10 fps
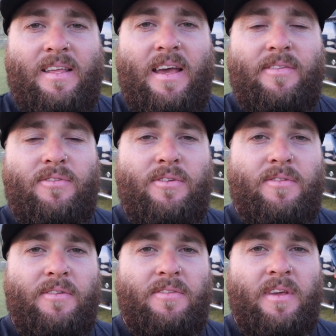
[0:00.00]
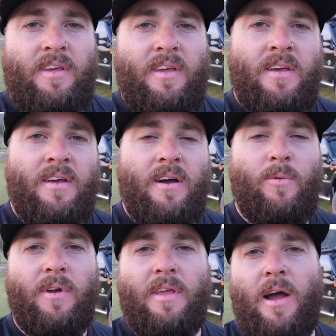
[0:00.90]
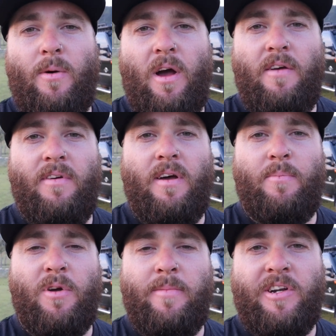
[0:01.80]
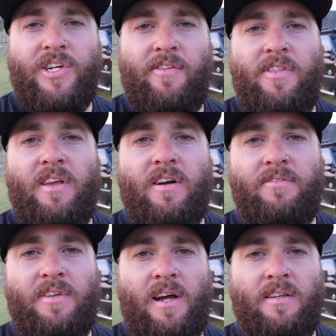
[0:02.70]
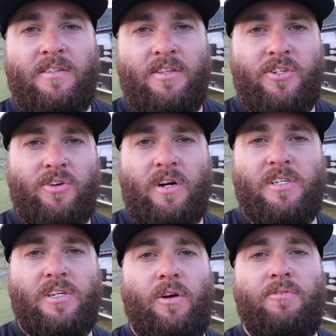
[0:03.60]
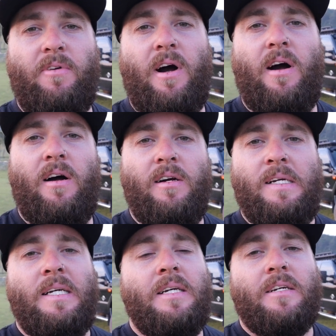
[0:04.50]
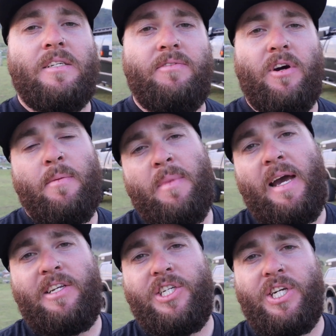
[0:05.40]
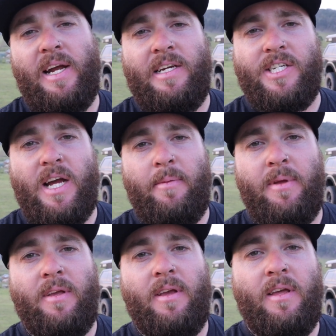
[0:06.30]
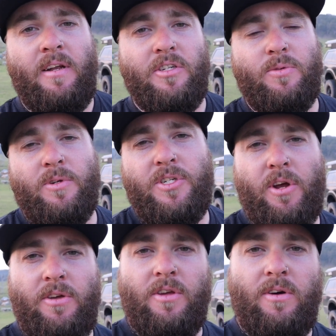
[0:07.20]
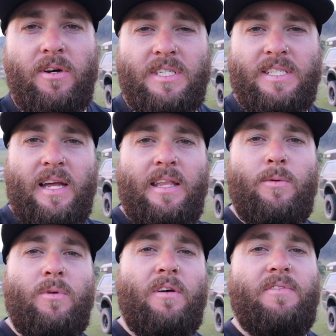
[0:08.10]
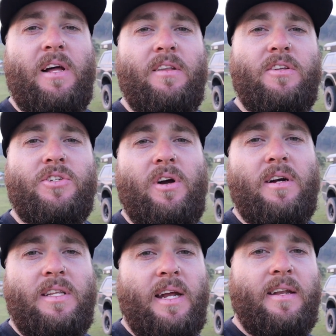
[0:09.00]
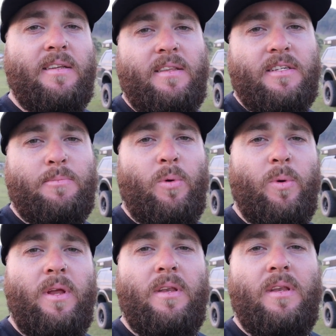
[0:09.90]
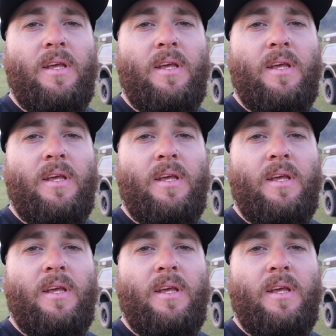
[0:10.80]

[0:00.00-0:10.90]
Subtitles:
F250, I want to go over pretty much everything I've done to the truck so far because I've got a major change coming and I just want to show you guys exactly what I've done to the truck to get it to this point.